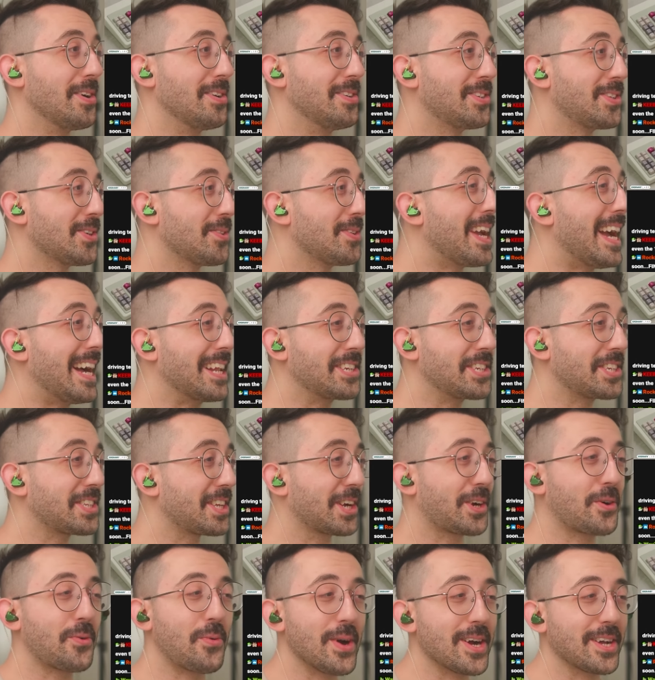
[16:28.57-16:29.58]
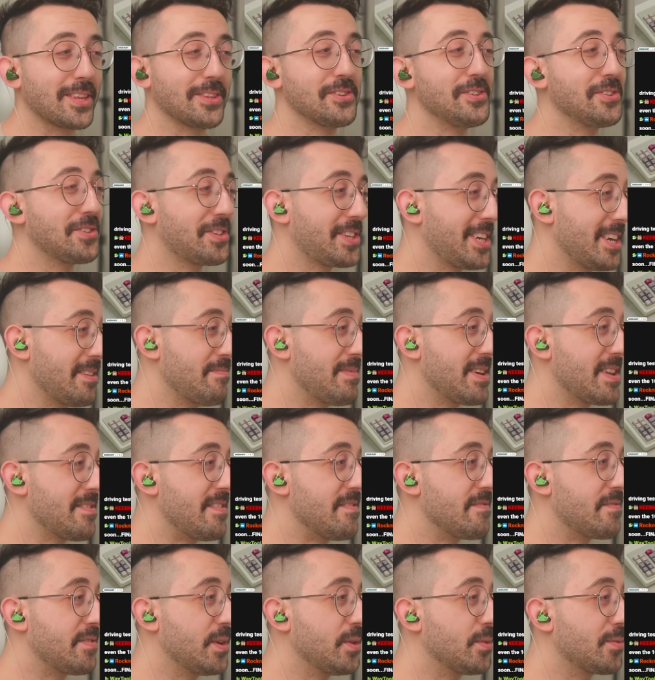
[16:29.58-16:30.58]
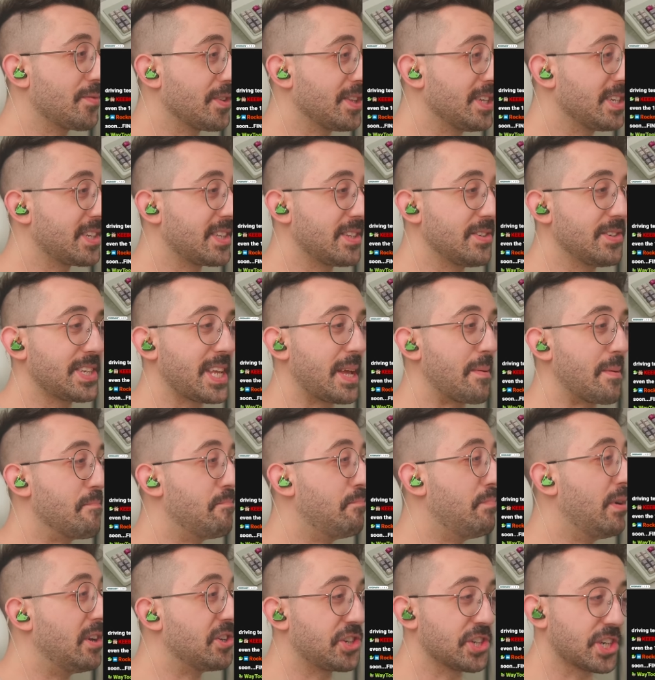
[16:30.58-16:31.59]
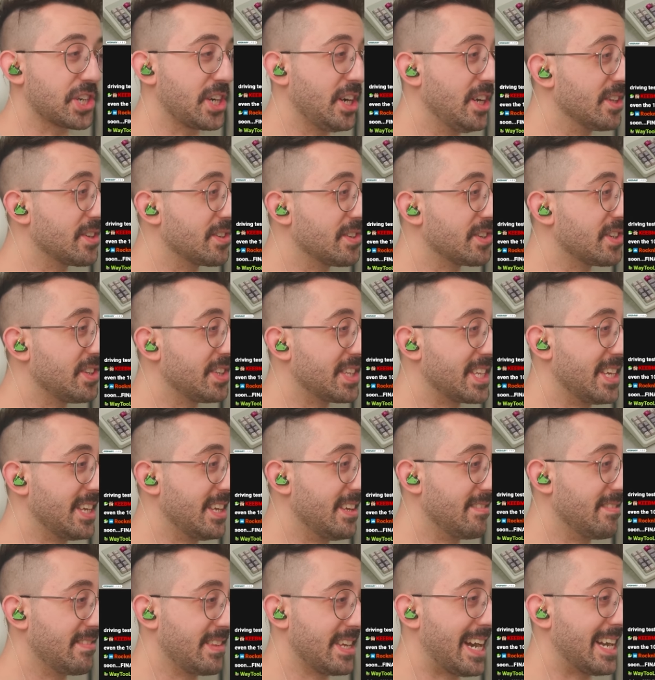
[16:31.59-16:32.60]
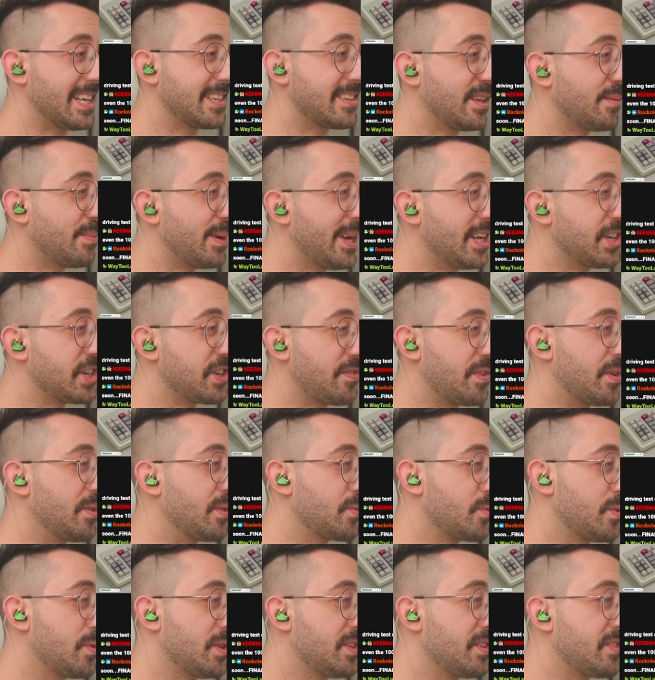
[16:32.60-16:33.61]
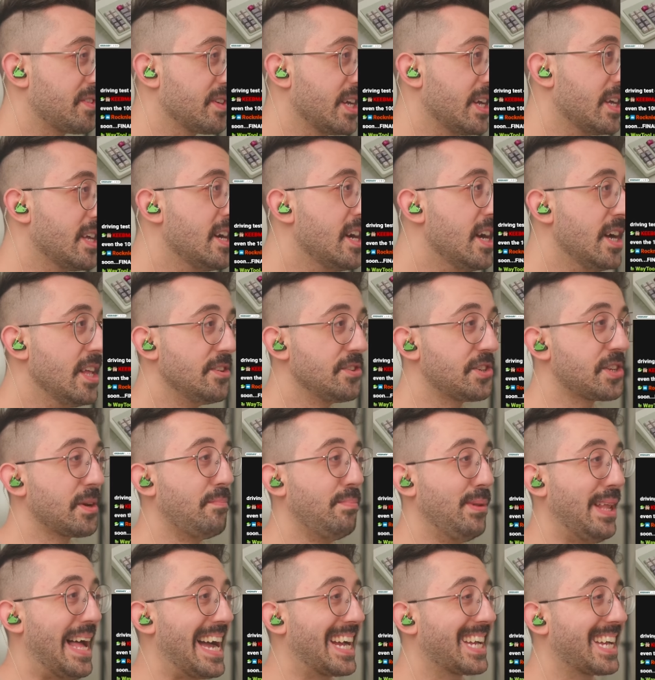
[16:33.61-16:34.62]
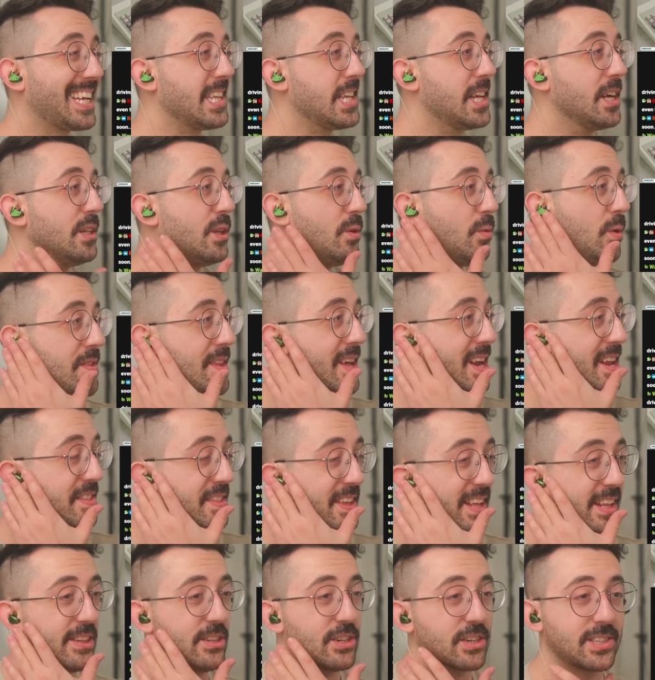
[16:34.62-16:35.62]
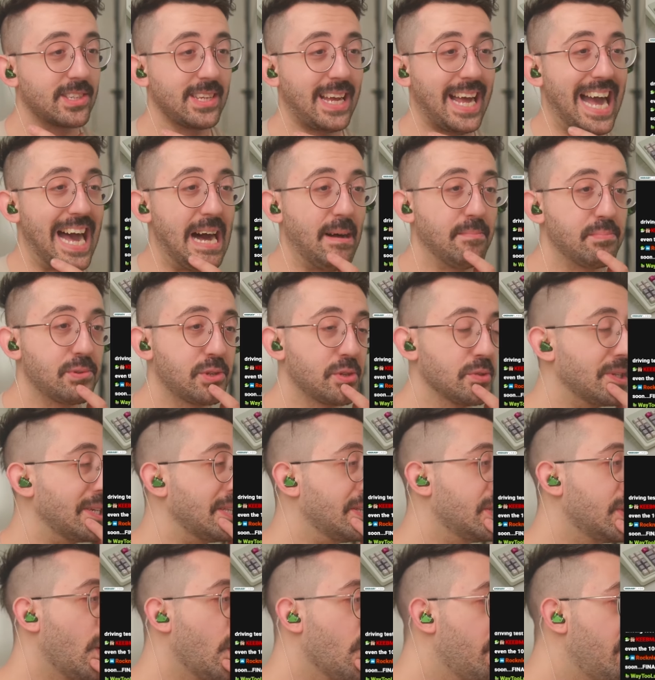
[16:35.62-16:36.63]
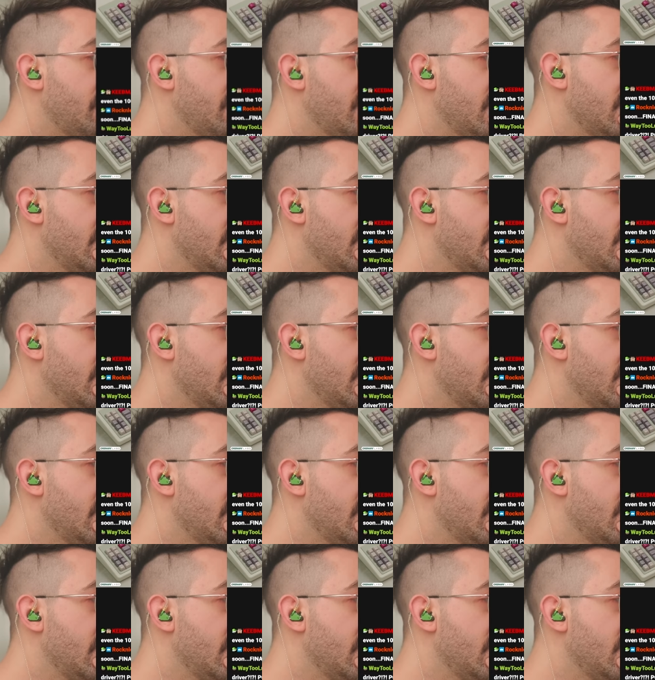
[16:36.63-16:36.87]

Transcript: So yeah, just a quick little tidbit of info for this. There's a bunch of colors on the, the IC page if you just want to see. There's a black and yellow one that I think looks absolutely dope.